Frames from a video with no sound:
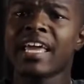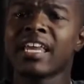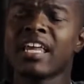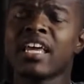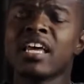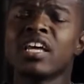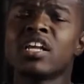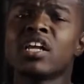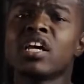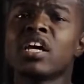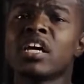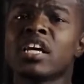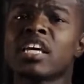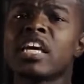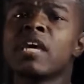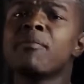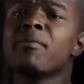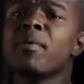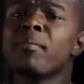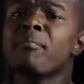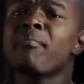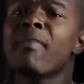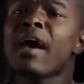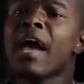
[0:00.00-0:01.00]
And
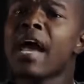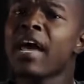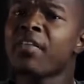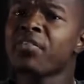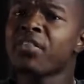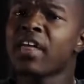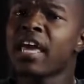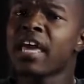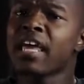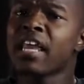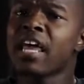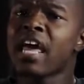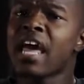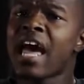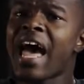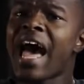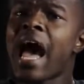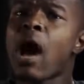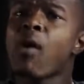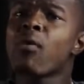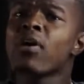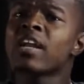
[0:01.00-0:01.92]
keep in mind that